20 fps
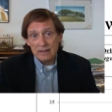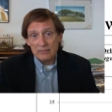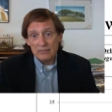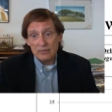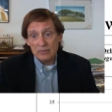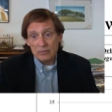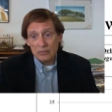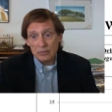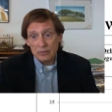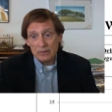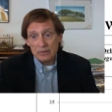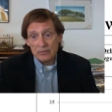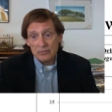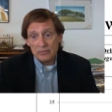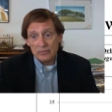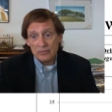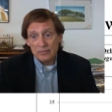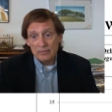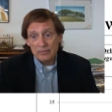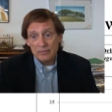inventories.
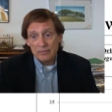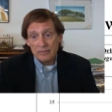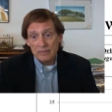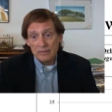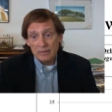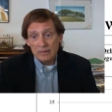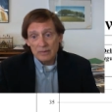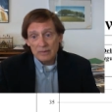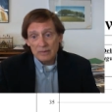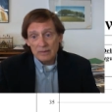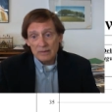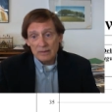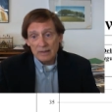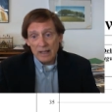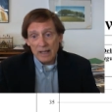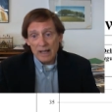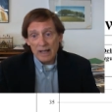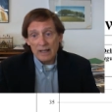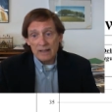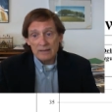
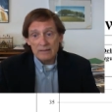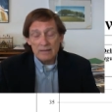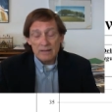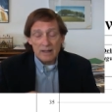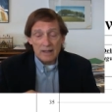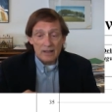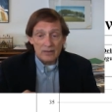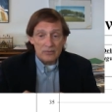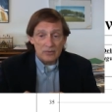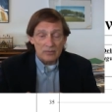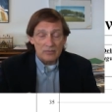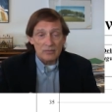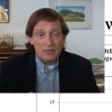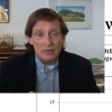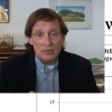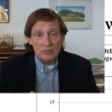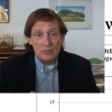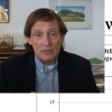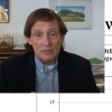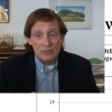And as
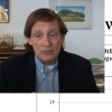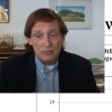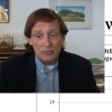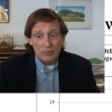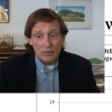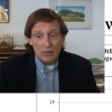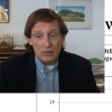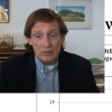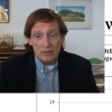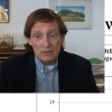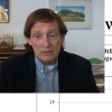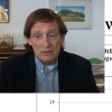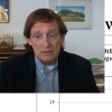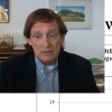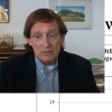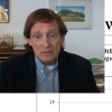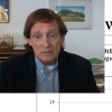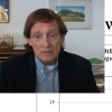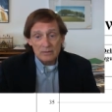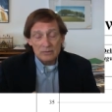inventories have fallen,
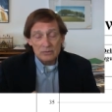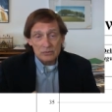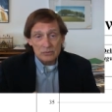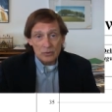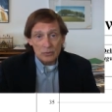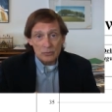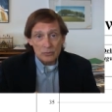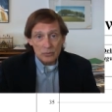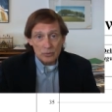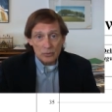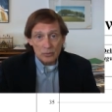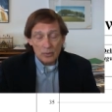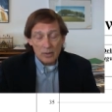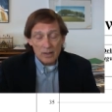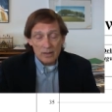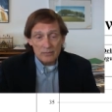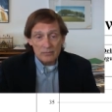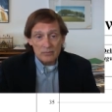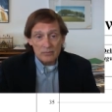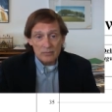so too
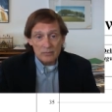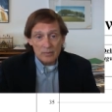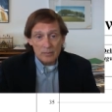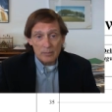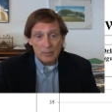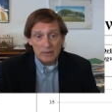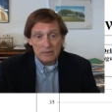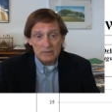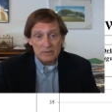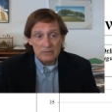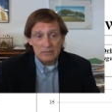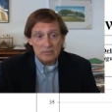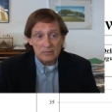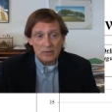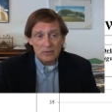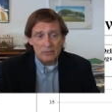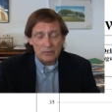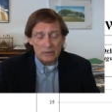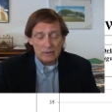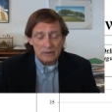have the prices
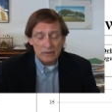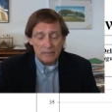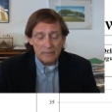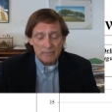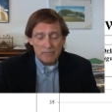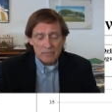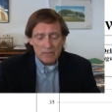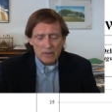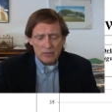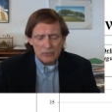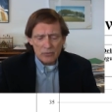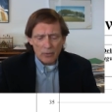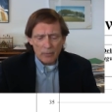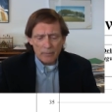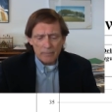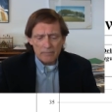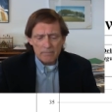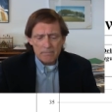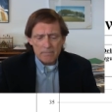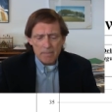soared.
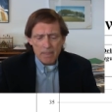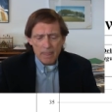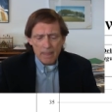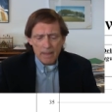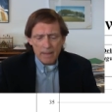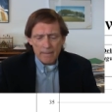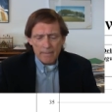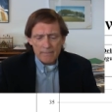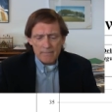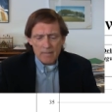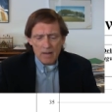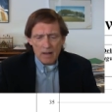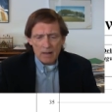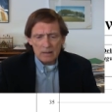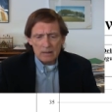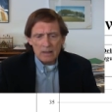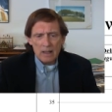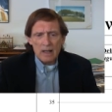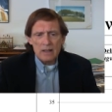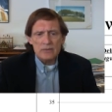So a
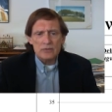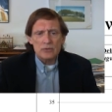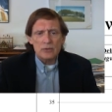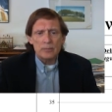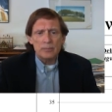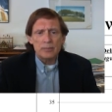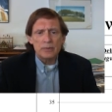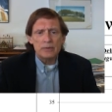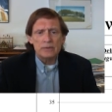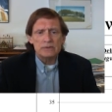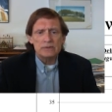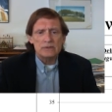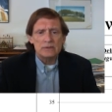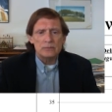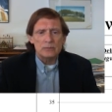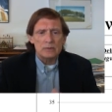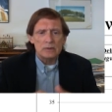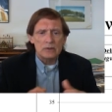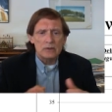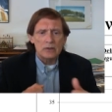logical
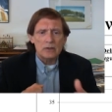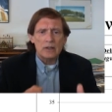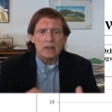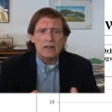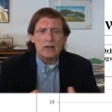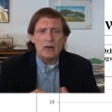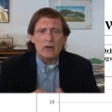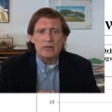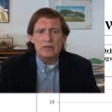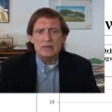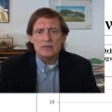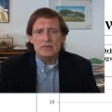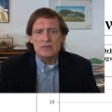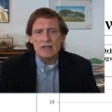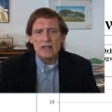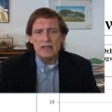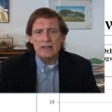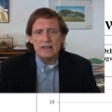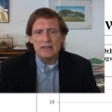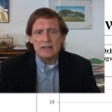person would look at all this
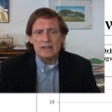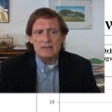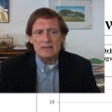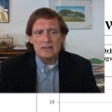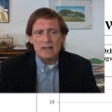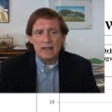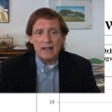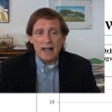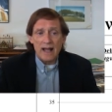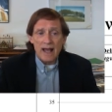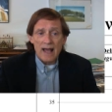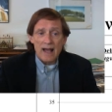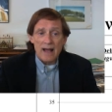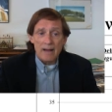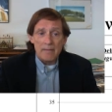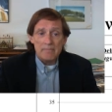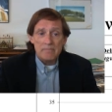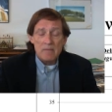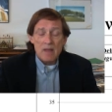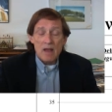data and say,
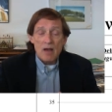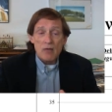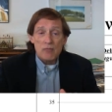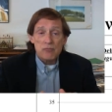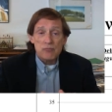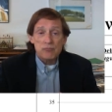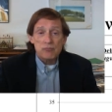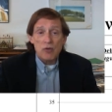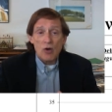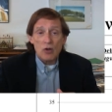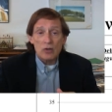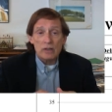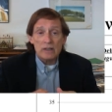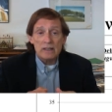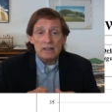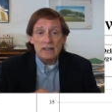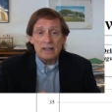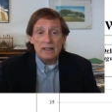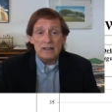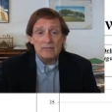ah,
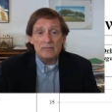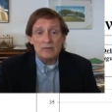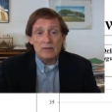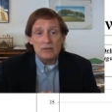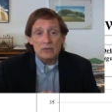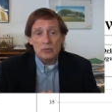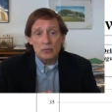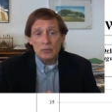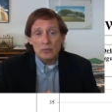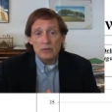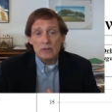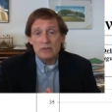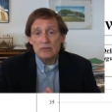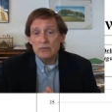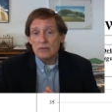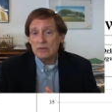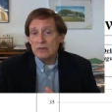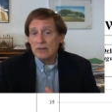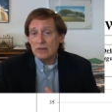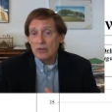falling inventories
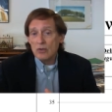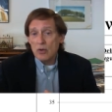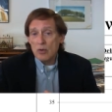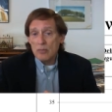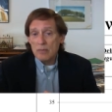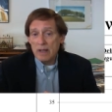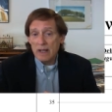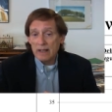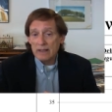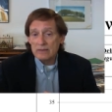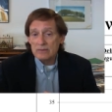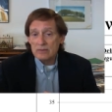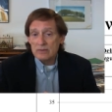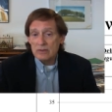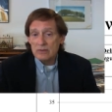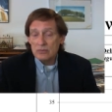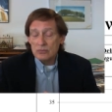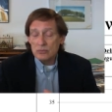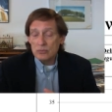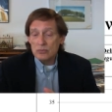on the COMEX
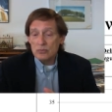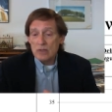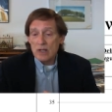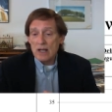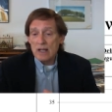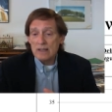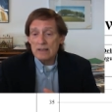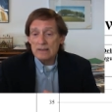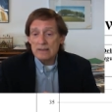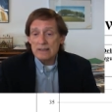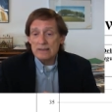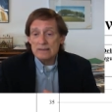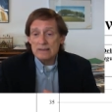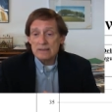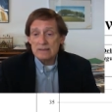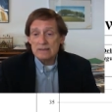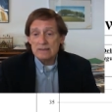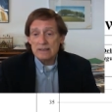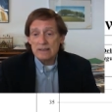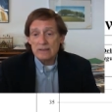do not
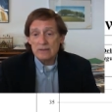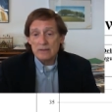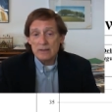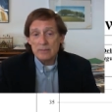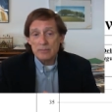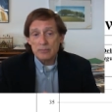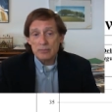necessarily